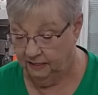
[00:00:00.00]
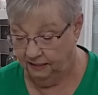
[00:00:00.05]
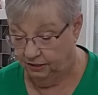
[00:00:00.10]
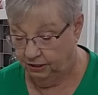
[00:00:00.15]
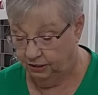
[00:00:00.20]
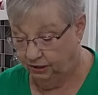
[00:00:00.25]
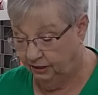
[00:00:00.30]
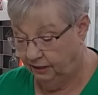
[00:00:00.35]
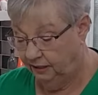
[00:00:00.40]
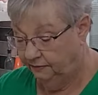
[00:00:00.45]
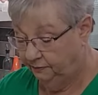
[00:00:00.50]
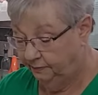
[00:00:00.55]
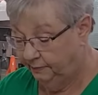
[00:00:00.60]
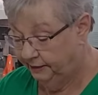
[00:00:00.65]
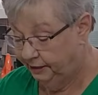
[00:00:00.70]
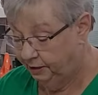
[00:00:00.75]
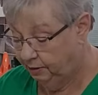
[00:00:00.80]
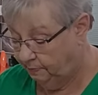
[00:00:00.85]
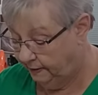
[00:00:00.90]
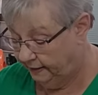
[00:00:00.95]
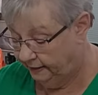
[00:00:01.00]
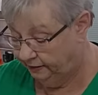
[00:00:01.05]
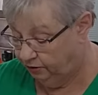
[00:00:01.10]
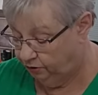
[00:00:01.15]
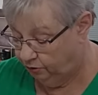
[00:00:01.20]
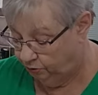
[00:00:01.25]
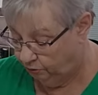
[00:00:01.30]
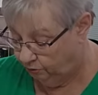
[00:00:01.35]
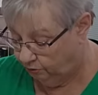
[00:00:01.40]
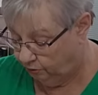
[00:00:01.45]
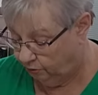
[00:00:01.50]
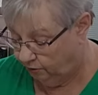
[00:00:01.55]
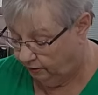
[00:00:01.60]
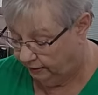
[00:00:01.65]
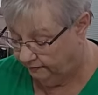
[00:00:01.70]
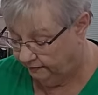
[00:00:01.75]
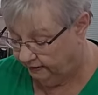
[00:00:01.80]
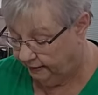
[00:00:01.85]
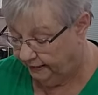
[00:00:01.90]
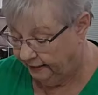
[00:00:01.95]
Just love my spice drawer,
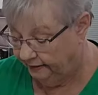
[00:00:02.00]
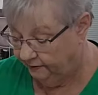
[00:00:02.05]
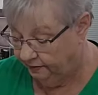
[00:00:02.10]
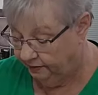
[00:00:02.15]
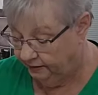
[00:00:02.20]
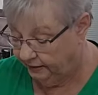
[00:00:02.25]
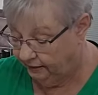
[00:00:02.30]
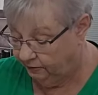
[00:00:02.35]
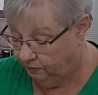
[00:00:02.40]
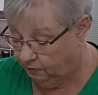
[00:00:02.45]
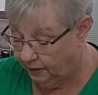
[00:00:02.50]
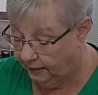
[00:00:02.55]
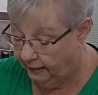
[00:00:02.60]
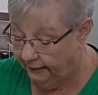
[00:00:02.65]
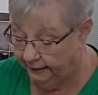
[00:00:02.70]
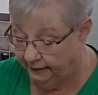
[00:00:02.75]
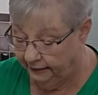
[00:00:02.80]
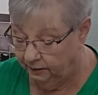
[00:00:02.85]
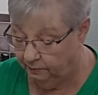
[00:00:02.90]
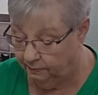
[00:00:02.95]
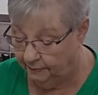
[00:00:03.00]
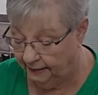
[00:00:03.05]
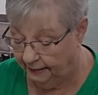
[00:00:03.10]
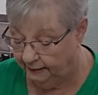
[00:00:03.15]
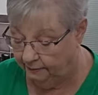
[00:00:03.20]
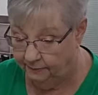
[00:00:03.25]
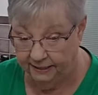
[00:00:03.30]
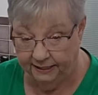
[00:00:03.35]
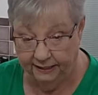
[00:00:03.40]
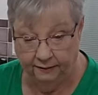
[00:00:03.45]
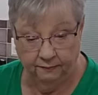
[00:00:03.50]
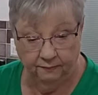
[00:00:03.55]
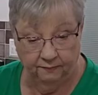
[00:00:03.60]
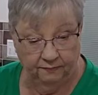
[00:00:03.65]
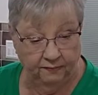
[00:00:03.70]
and I've got everything right here by me.